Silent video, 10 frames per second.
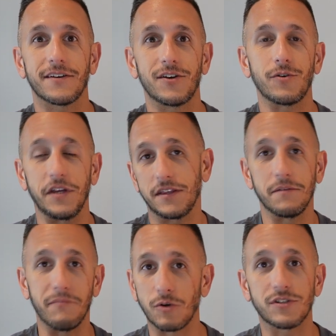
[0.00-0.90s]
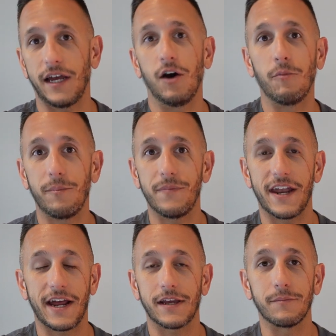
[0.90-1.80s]
get the most help
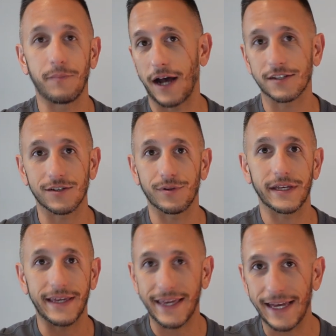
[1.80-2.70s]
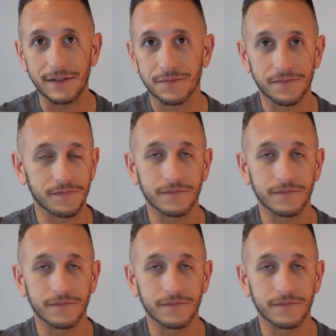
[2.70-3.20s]
that I can possibly get.